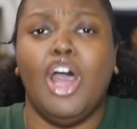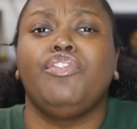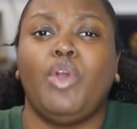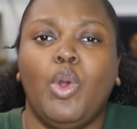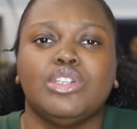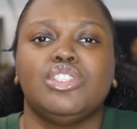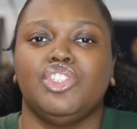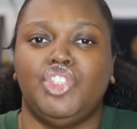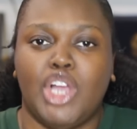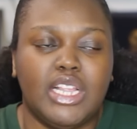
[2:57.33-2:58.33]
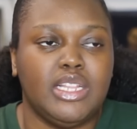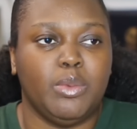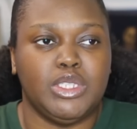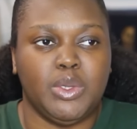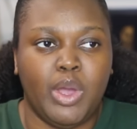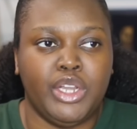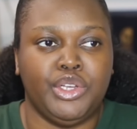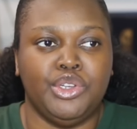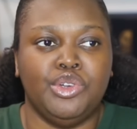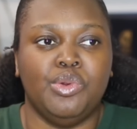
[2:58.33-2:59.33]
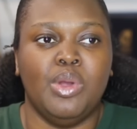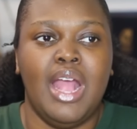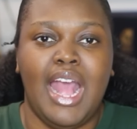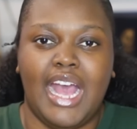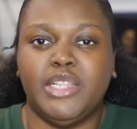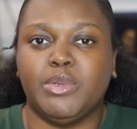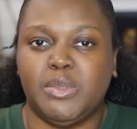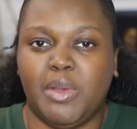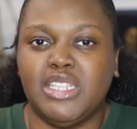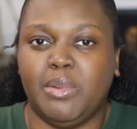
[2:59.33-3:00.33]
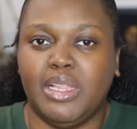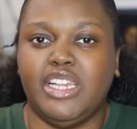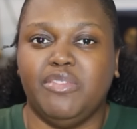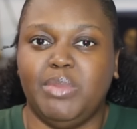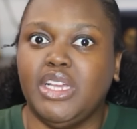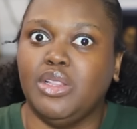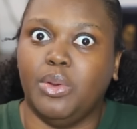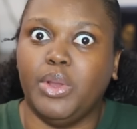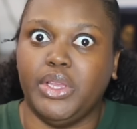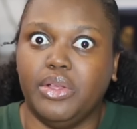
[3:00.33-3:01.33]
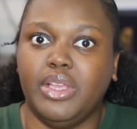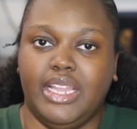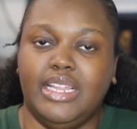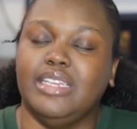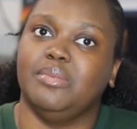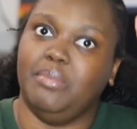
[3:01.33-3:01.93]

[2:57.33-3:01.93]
Of course, Jonathan was the one who had the responsibility of being loyal in his